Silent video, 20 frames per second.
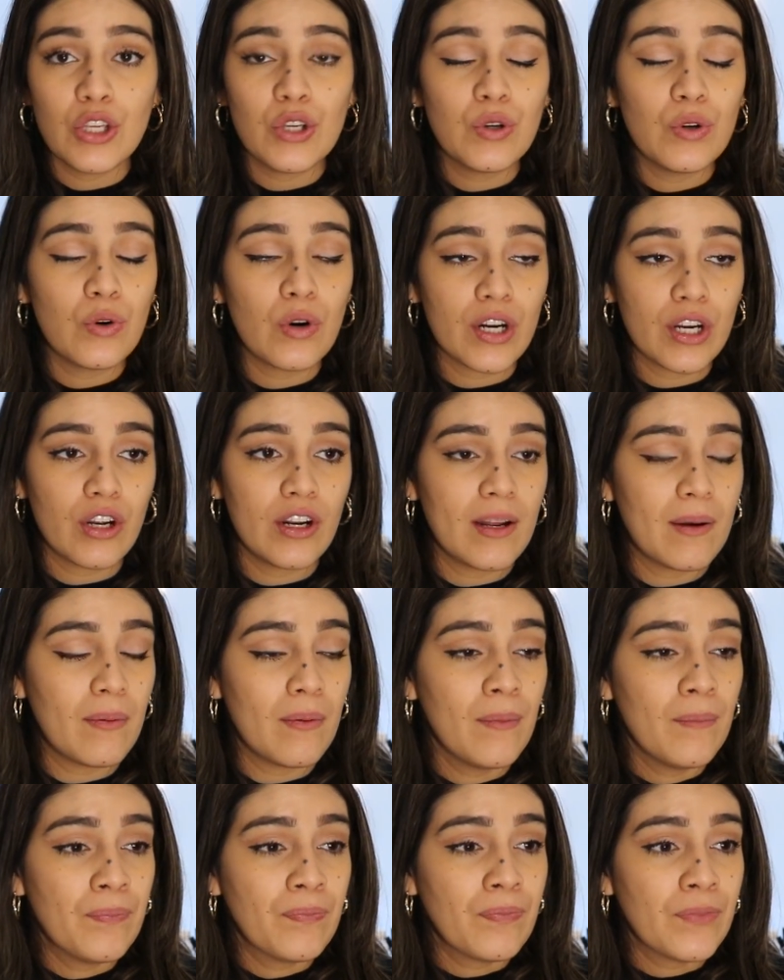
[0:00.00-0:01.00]

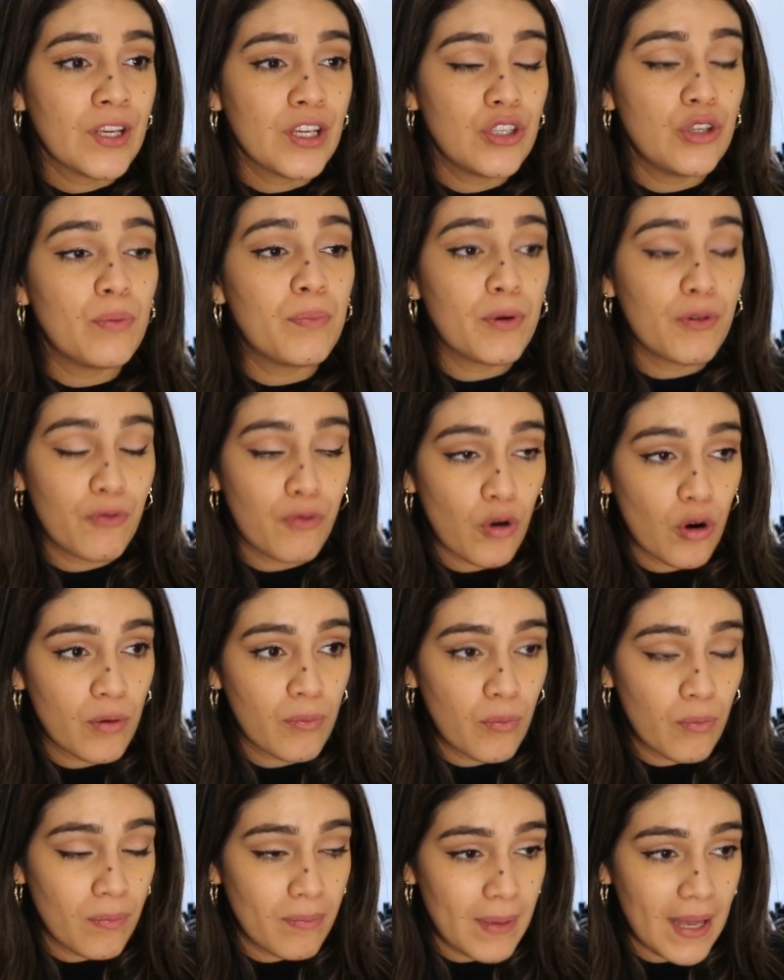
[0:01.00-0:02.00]
you
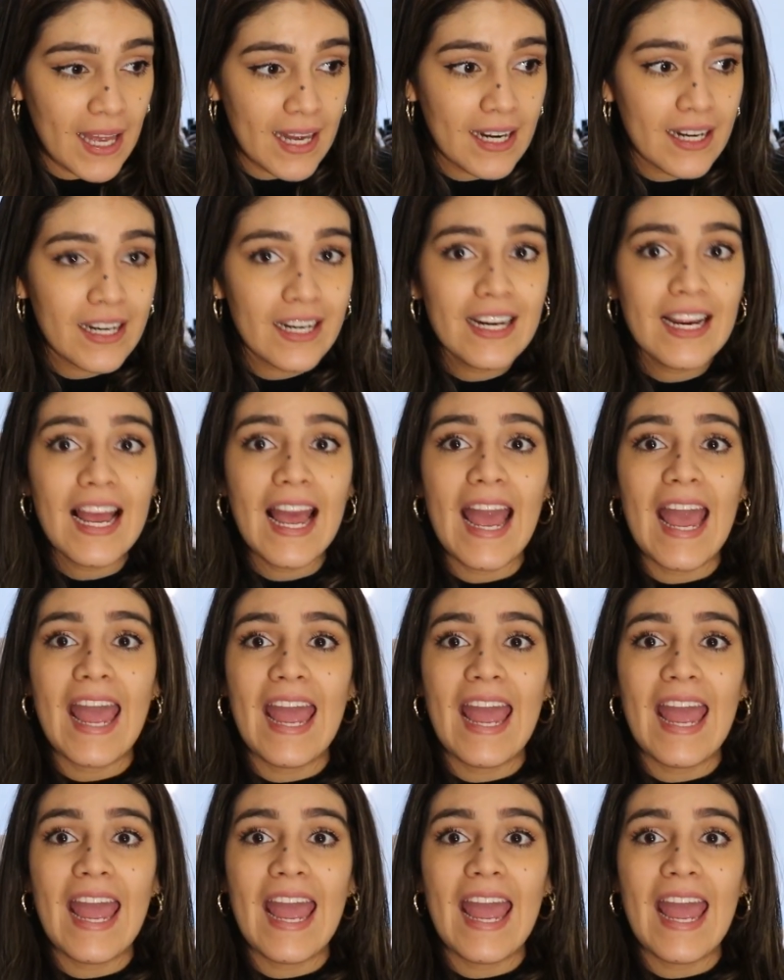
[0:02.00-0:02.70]
perform better